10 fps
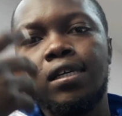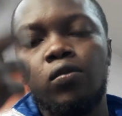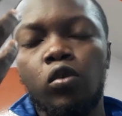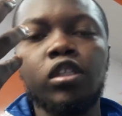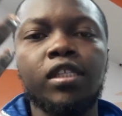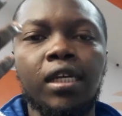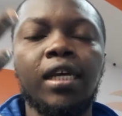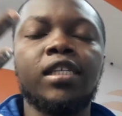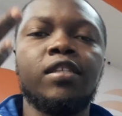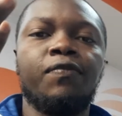What's
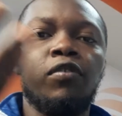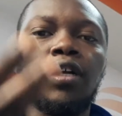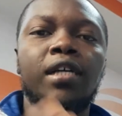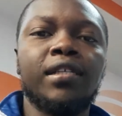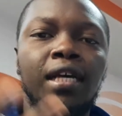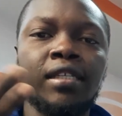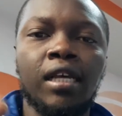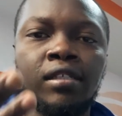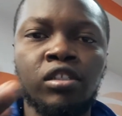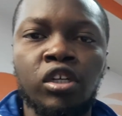next for us as
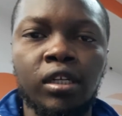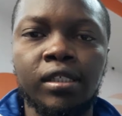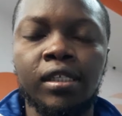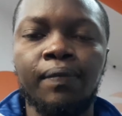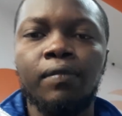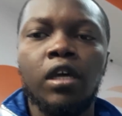Chelsea?